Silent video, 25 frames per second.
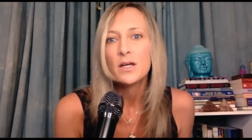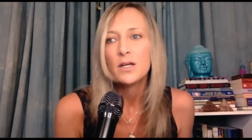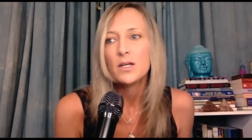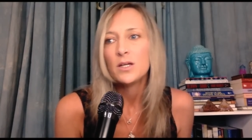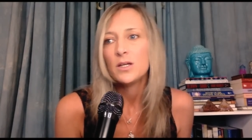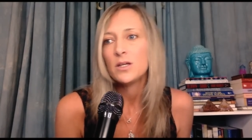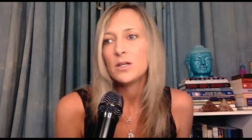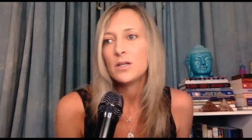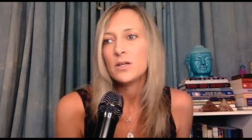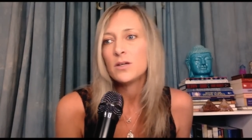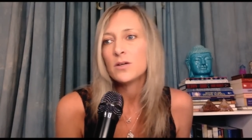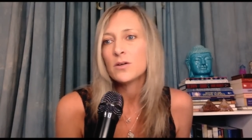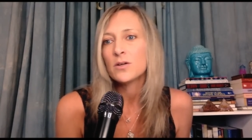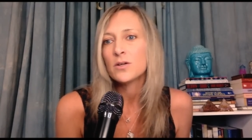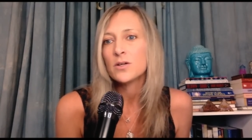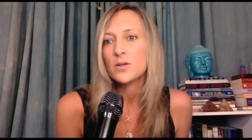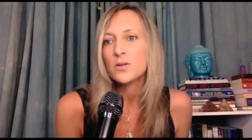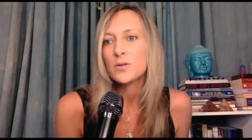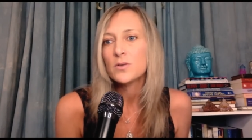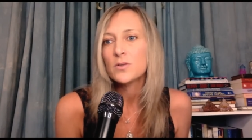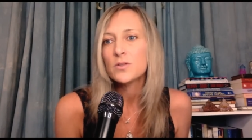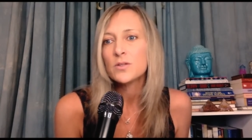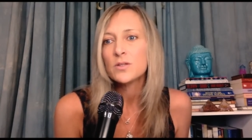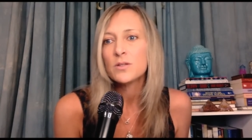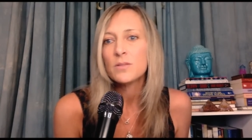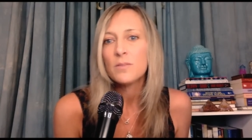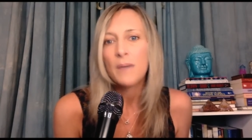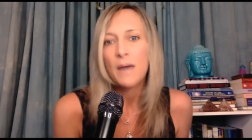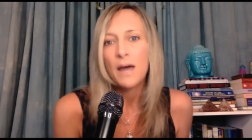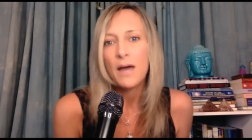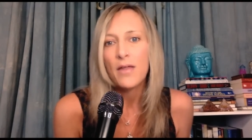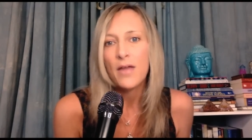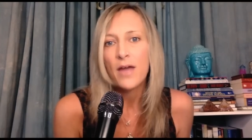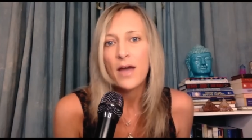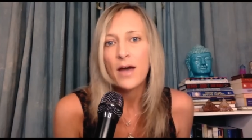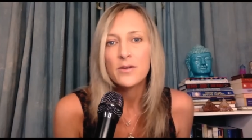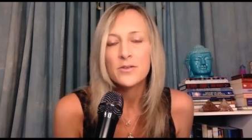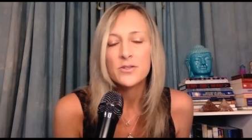you're used to the
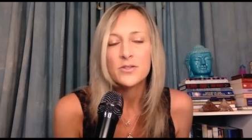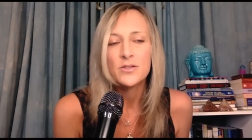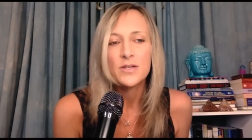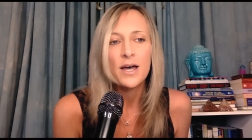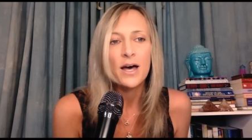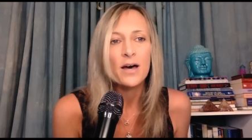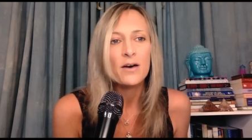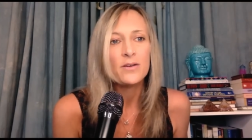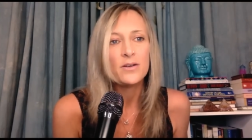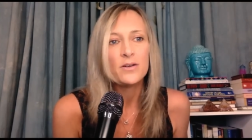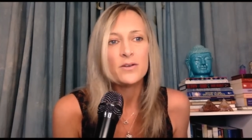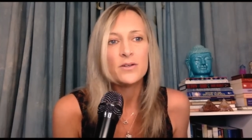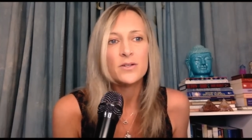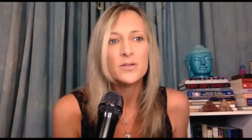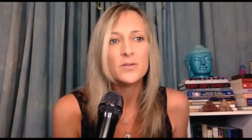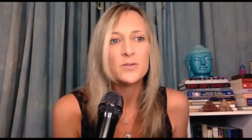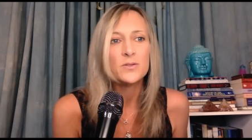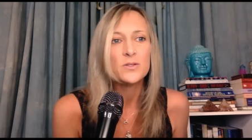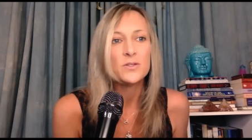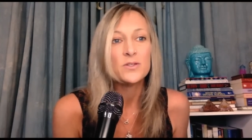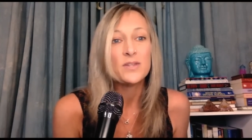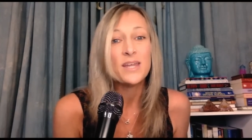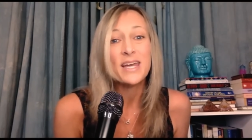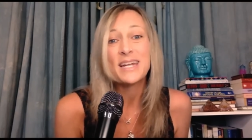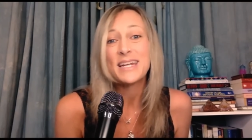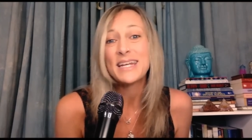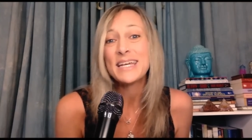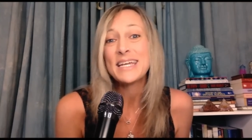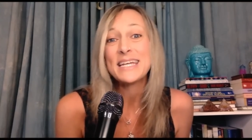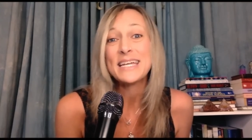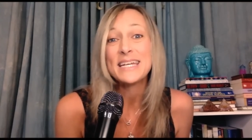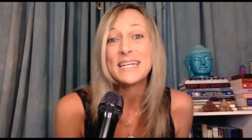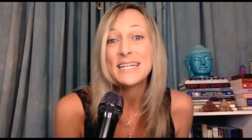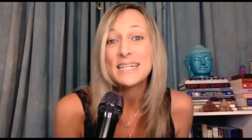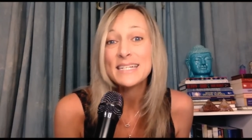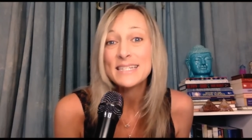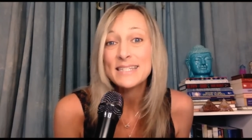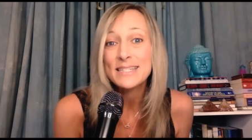bathhouse now you're used to they had a
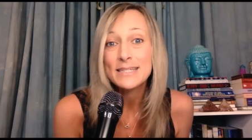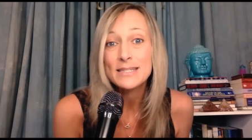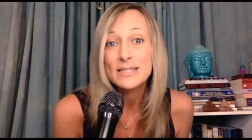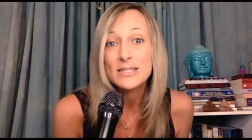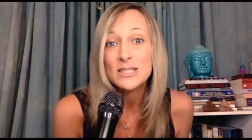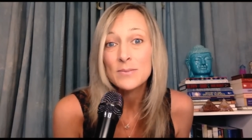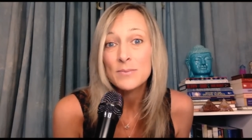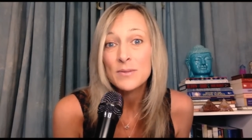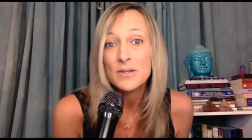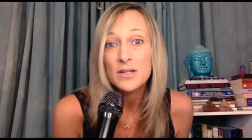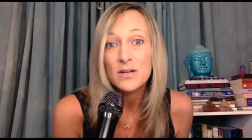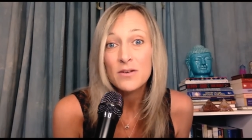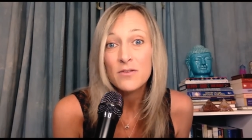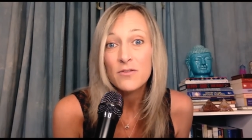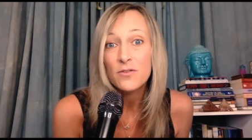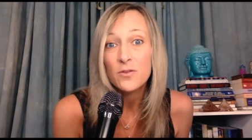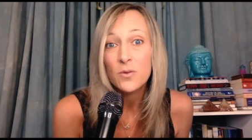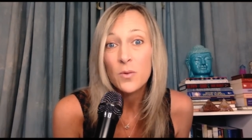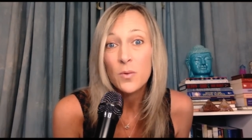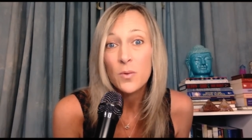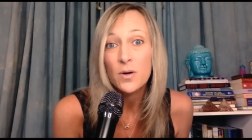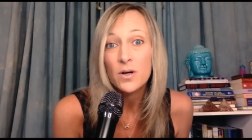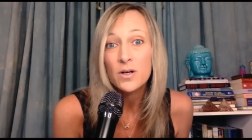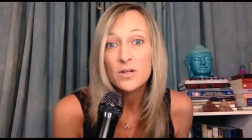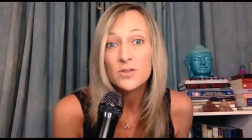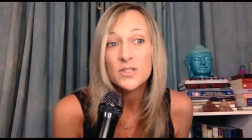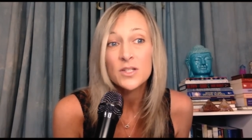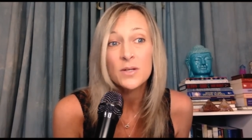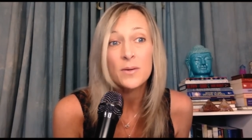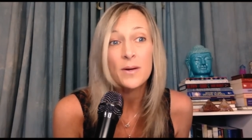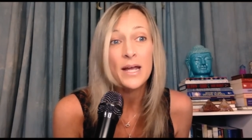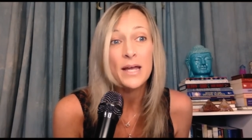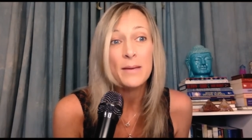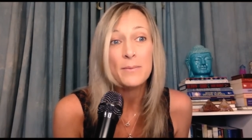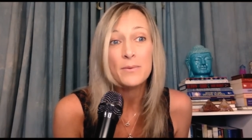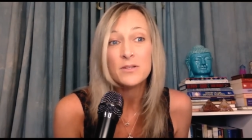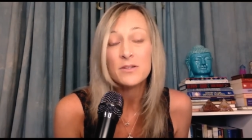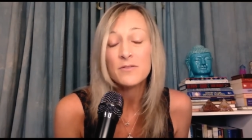heating system in their floors they were
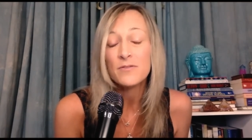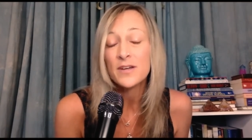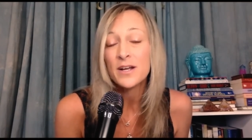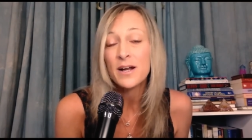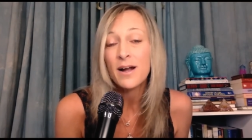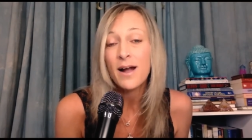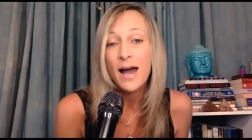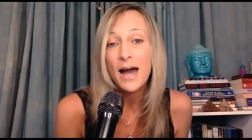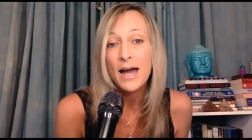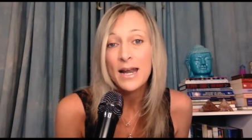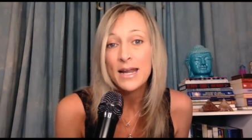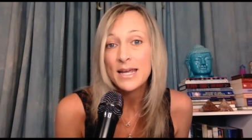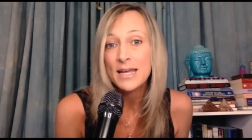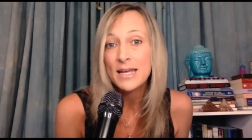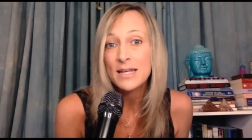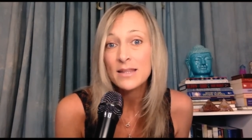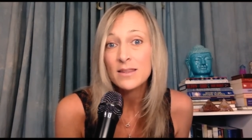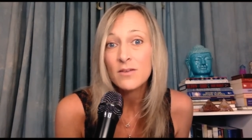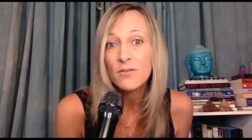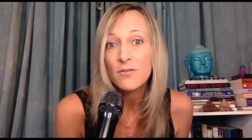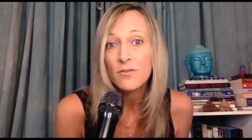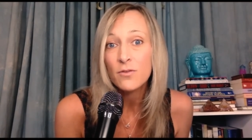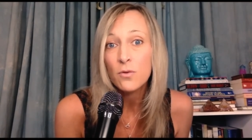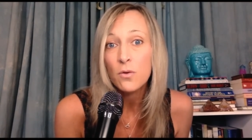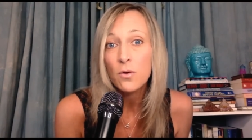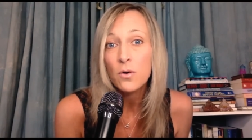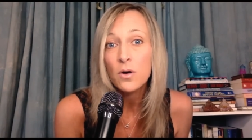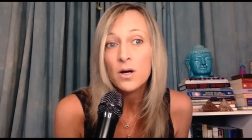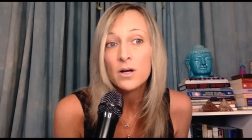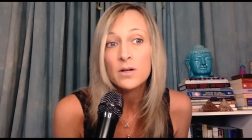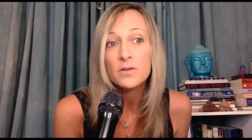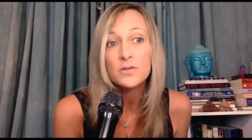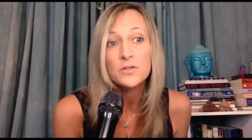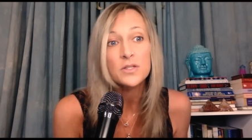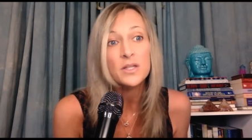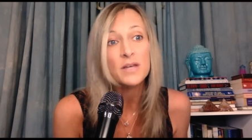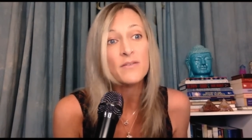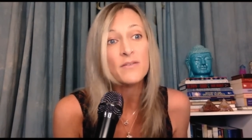able to figure out how to heat the
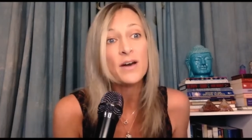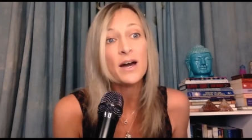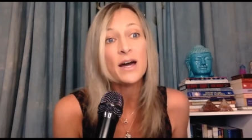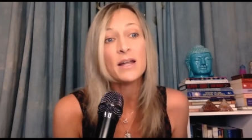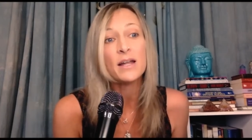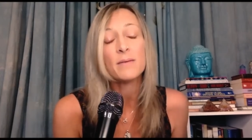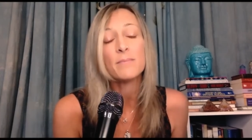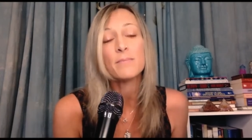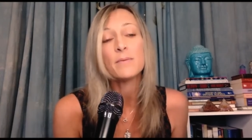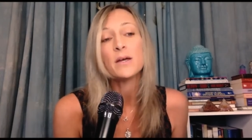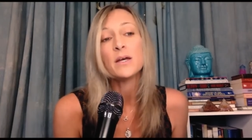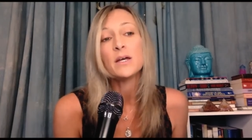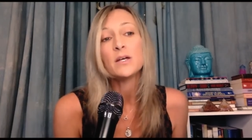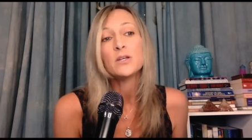floors they've got a